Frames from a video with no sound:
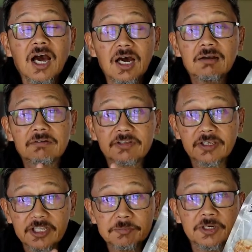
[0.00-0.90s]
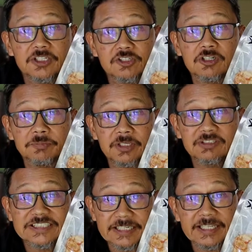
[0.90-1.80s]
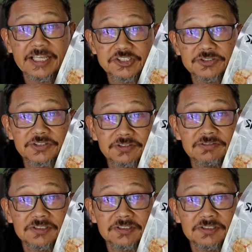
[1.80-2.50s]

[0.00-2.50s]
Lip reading: I don't think anybody's going to be sitting next to you.